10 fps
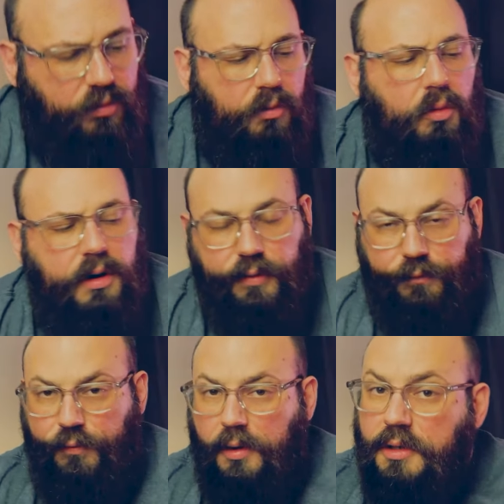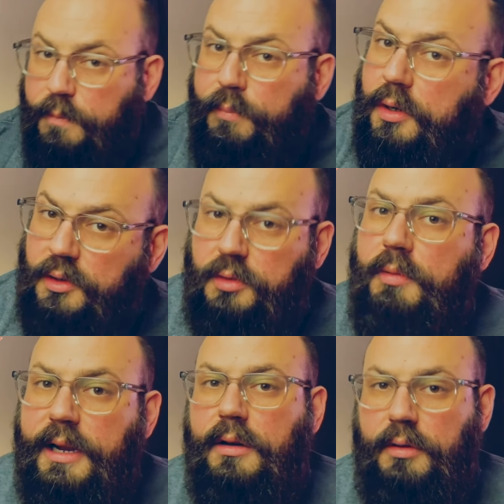is one of the first books
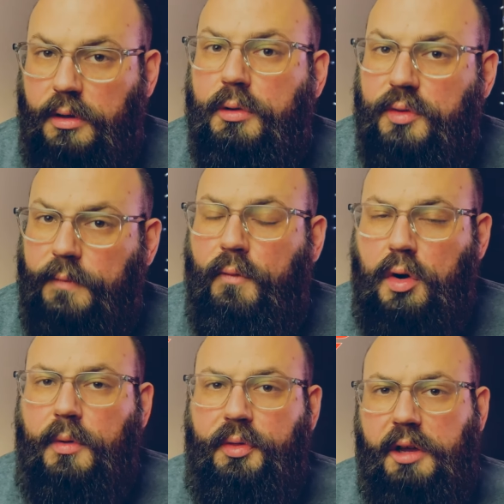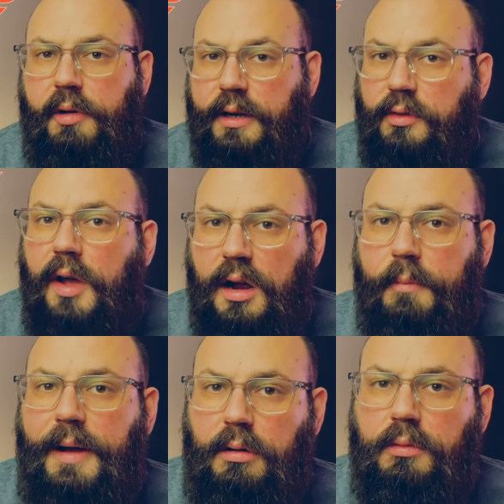written using formal theory to talk
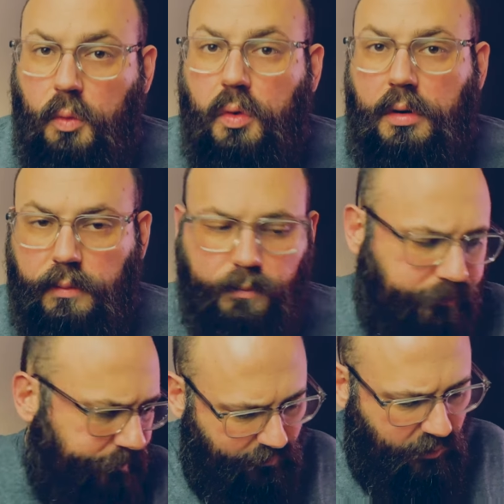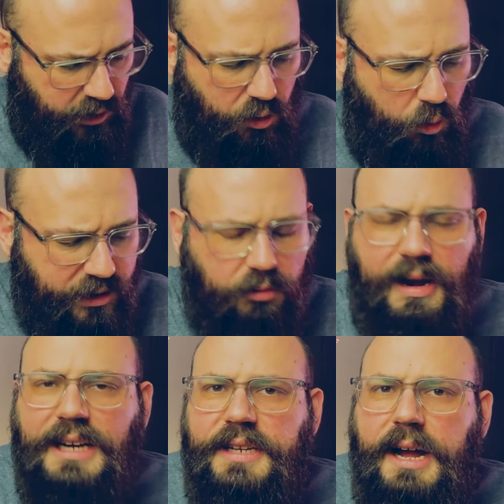about war. So what's the
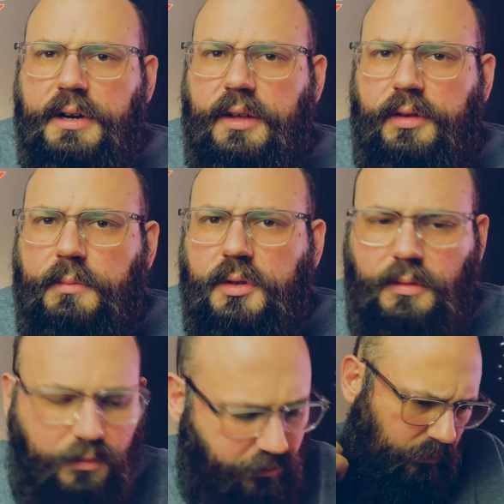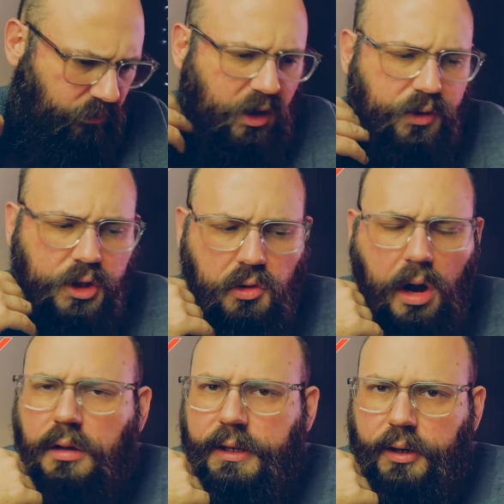rationality assumption? The
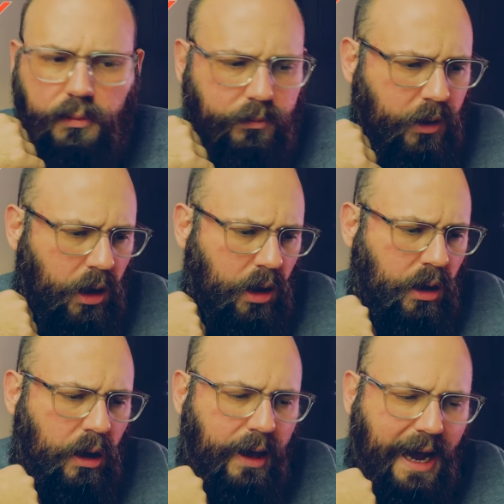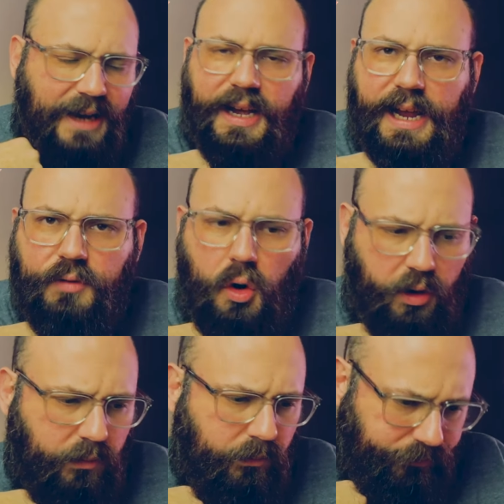strong leader, as I have
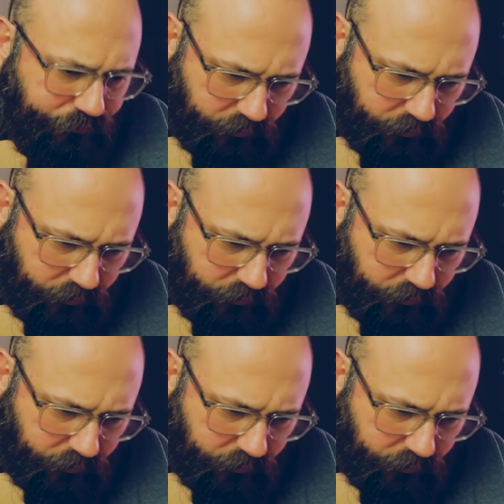noted,